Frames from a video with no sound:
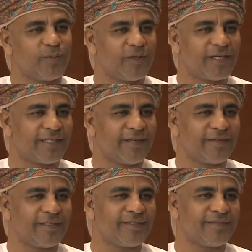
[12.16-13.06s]
morning,
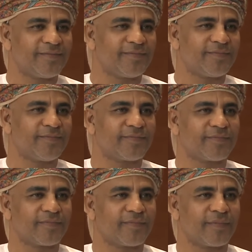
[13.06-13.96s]
David. Good morning,
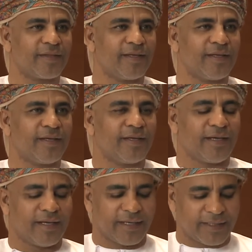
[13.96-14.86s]
Salim.
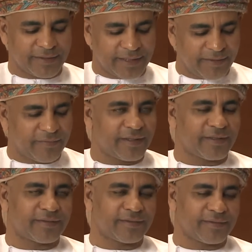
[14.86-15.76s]
David,
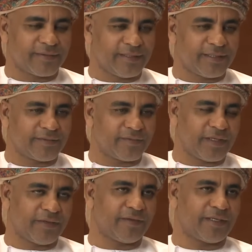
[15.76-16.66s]
this is
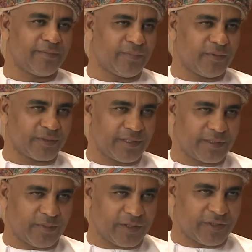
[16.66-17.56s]
very, very important
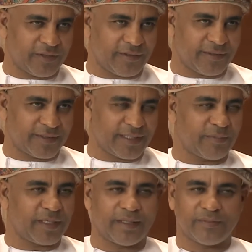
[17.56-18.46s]
question.
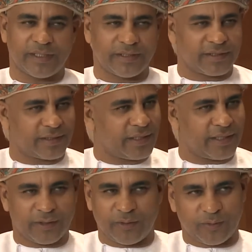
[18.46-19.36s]
Sometimes it's uh,
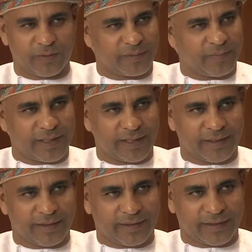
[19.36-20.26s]
ignored by
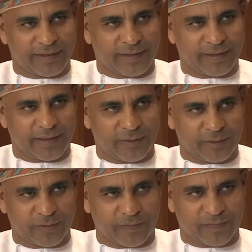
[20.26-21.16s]
uh, a
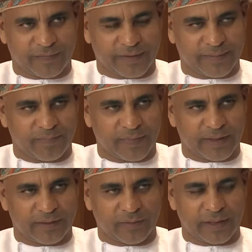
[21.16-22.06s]
lot of um, uh,
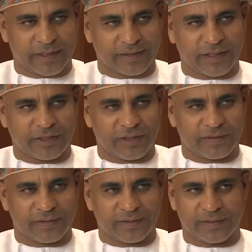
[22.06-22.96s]

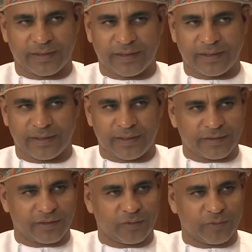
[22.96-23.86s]
organizations and
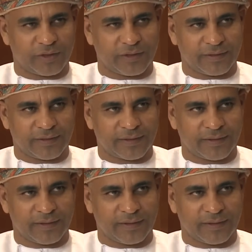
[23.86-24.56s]
institutions.